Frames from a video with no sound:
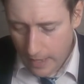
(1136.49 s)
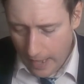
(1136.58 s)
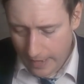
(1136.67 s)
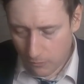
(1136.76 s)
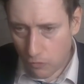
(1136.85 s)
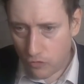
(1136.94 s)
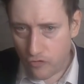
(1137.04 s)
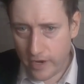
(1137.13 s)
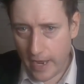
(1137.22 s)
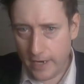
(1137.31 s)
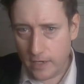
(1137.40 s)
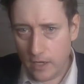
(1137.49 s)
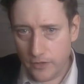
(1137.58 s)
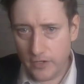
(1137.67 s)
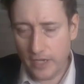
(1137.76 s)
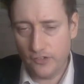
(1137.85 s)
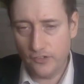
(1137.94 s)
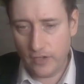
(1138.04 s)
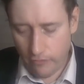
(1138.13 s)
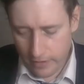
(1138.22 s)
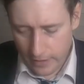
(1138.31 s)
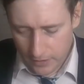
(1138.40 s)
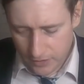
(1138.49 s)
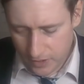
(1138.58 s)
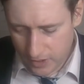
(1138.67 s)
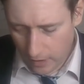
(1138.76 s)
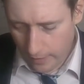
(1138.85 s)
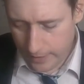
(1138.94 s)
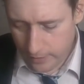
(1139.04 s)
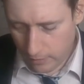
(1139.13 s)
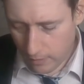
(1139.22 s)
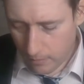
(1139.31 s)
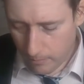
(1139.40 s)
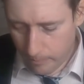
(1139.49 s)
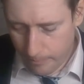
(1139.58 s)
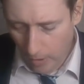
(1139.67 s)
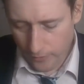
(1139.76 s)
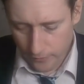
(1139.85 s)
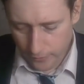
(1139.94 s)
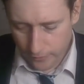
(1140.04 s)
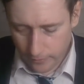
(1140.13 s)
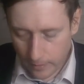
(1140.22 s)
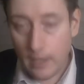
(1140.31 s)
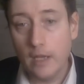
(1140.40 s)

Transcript: and it will create the necessary societal bonds.